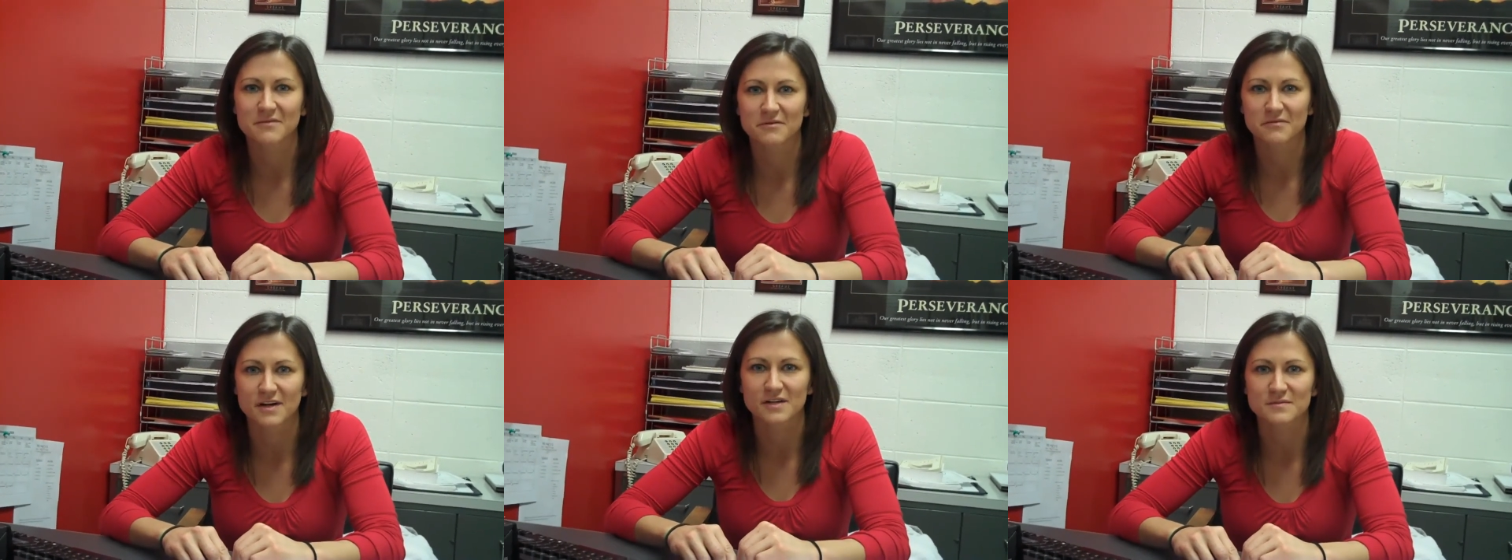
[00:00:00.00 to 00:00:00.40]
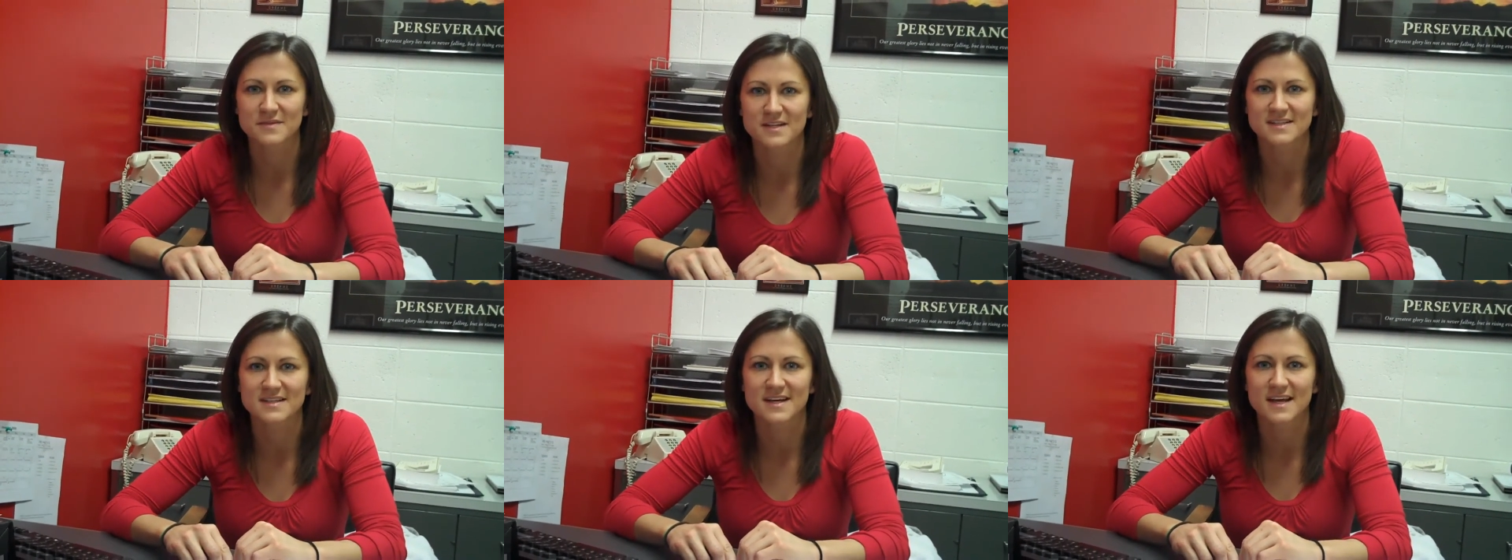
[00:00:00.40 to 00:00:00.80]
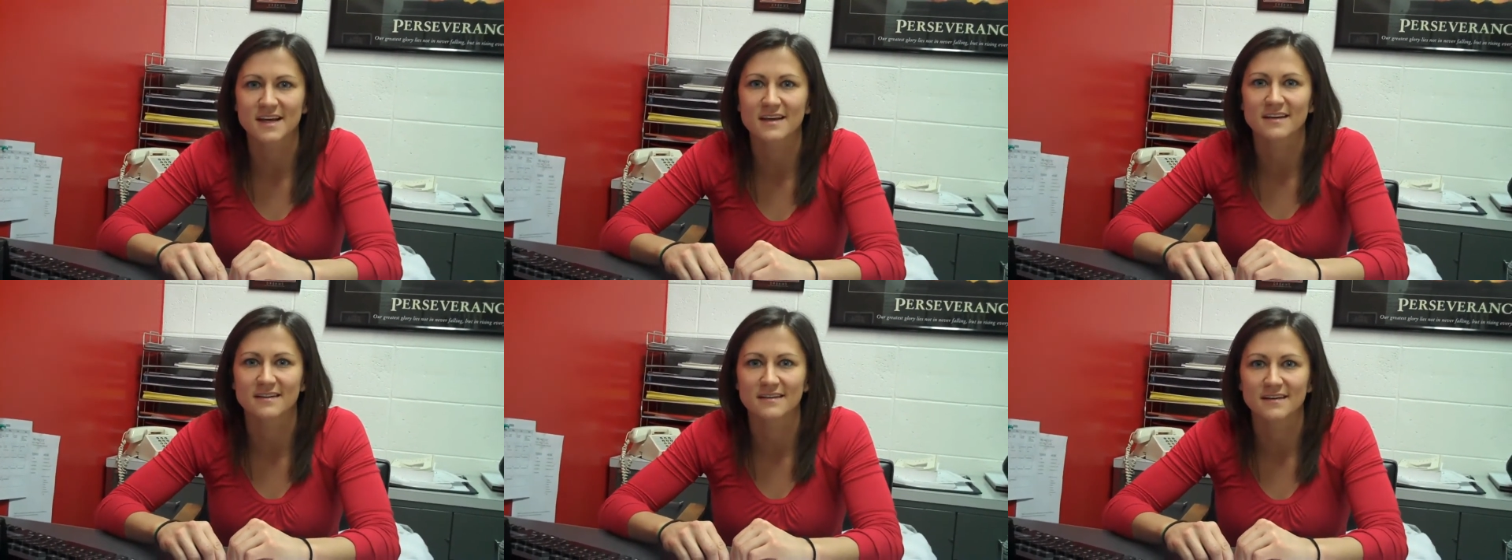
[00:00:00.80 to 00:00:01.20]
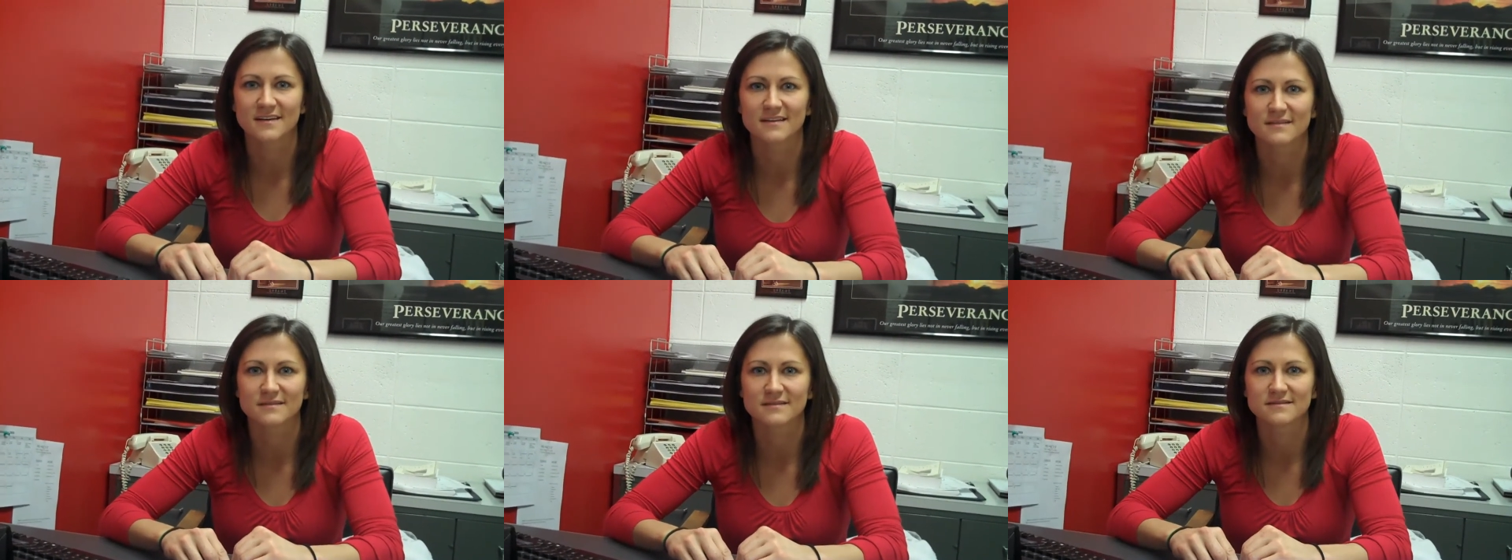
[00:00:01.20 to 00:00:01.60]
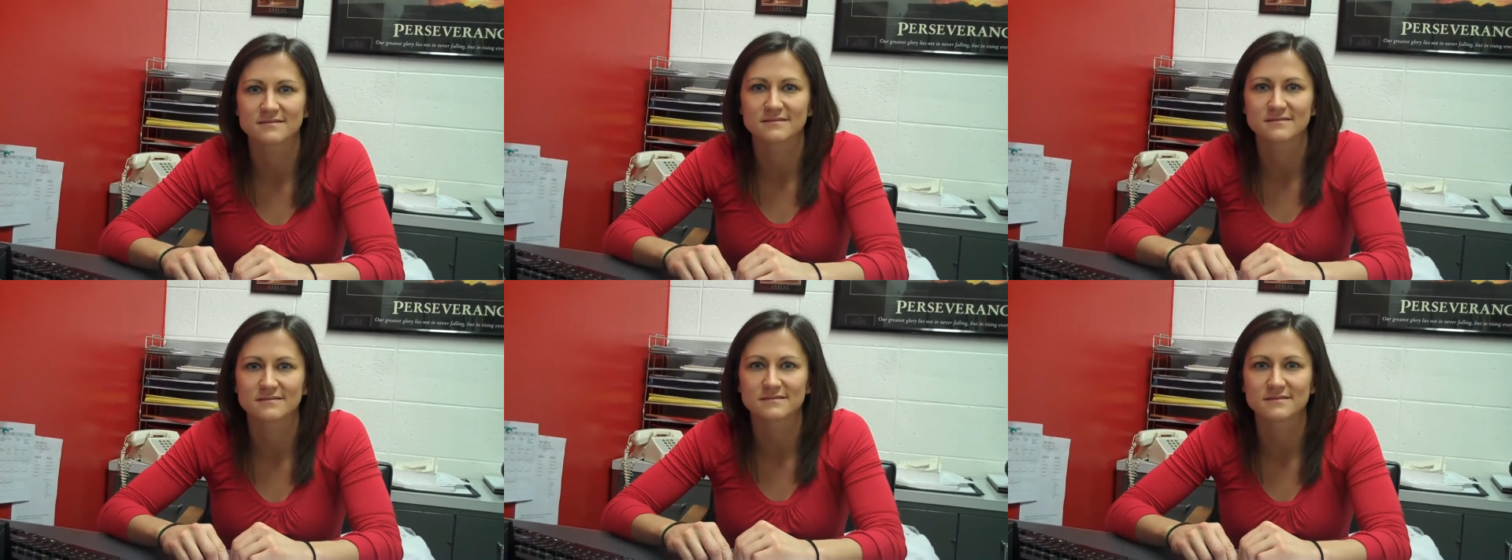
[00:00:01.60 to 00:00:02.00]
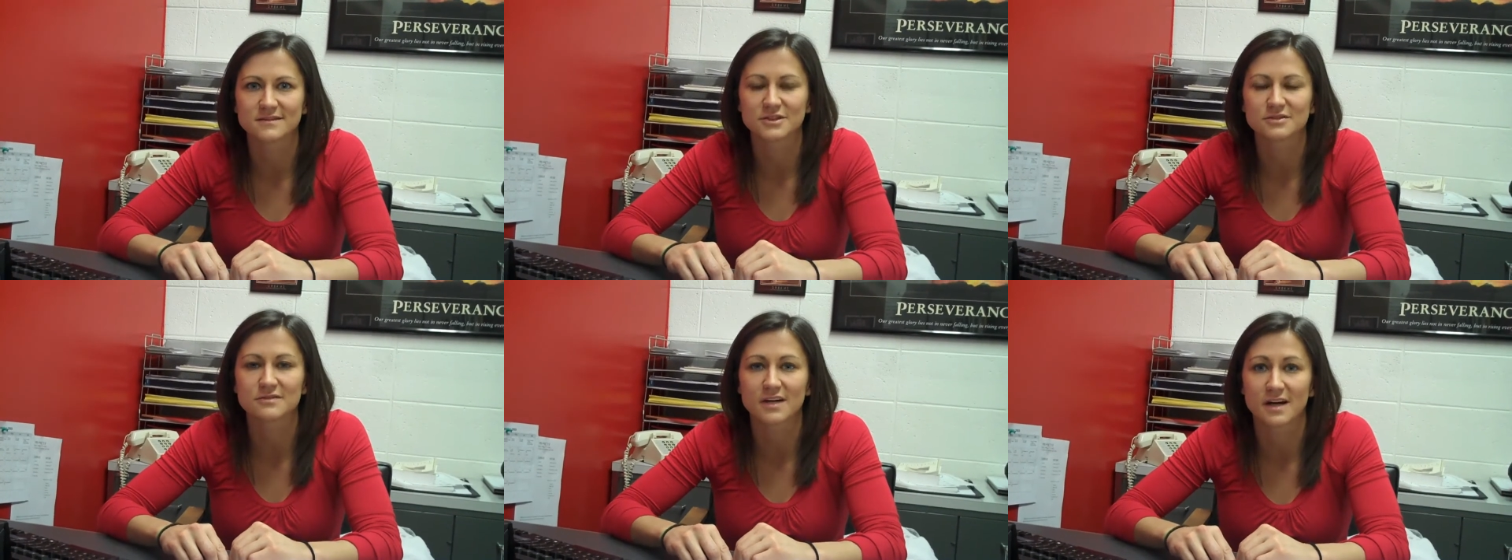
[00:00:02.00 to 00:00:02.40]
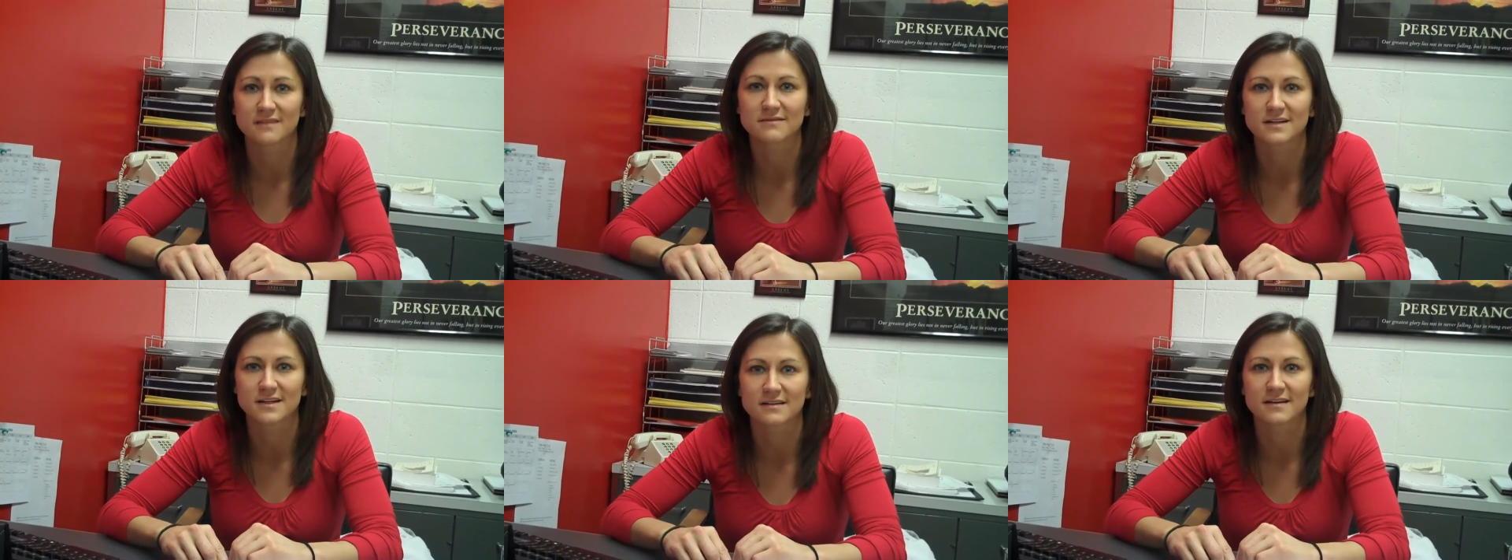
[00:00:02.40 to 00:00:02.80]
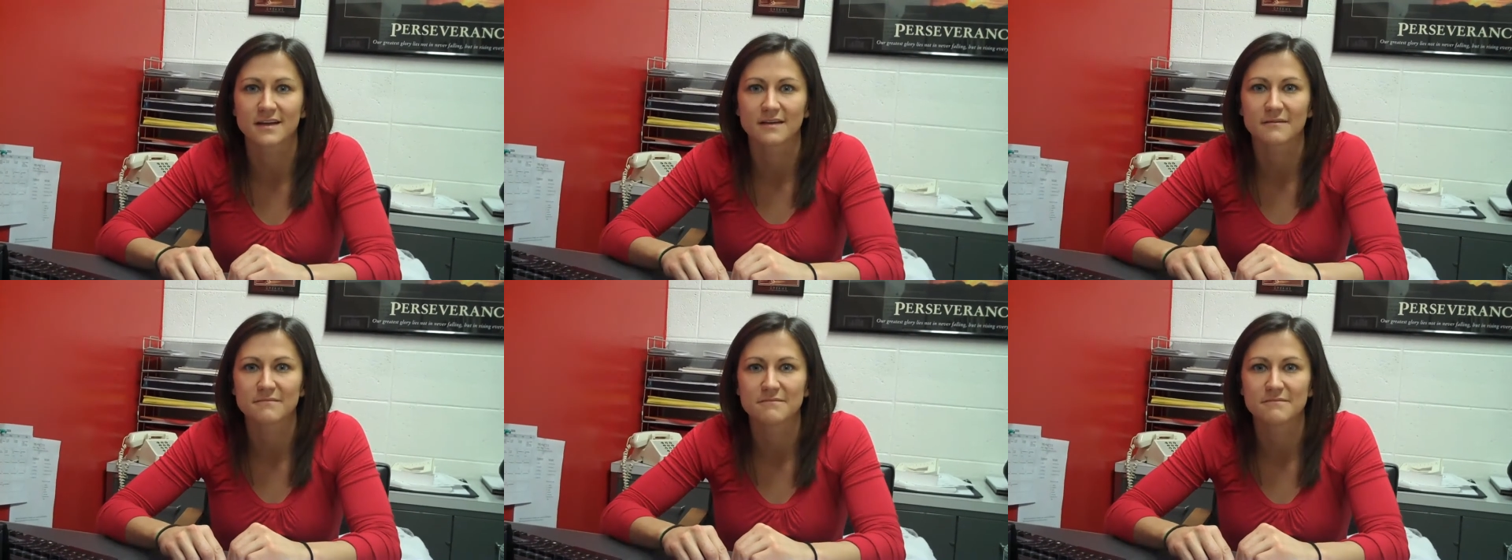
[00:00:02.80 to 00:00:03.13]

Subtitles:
a freshman to take and shoot confidently.